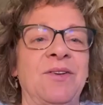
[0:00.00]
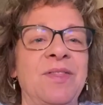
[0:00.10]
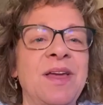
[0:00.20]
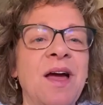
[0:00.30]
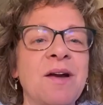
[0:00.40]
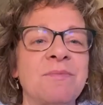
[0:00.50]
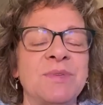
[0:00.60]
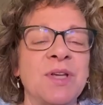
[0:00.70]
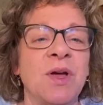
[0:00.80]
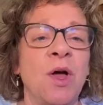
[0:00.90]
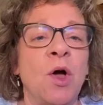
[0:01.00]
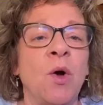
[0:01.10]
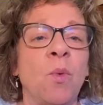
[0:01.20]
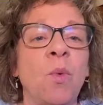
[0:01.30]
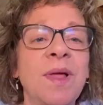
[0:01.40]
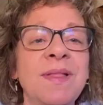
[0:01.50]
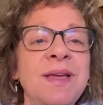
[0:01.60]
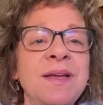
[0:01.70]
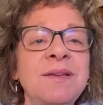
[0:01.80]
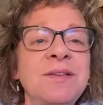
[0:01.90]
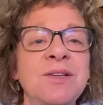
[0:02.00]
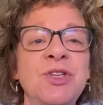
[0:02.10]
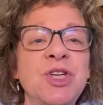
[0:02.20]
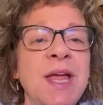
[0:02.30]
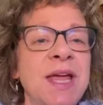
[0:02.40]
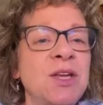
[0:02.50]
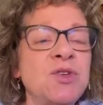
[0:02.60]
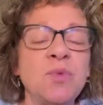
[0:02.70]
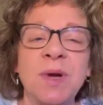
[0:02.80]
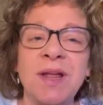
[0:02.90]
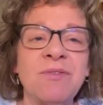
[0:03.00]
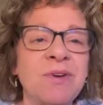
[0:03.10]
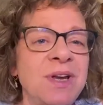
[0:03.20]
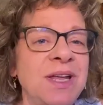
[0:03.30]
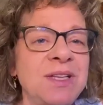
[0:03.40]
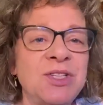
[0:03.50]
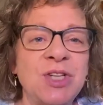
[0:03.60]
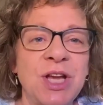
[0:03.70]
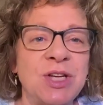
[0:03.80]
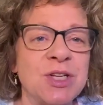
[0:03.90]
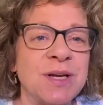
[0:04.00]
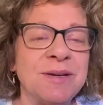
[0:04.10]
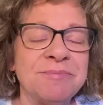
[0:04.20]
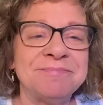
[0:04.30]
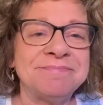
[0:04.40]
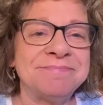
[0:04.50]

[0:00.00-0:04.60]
Under the arms, willing to change whatever needs changing.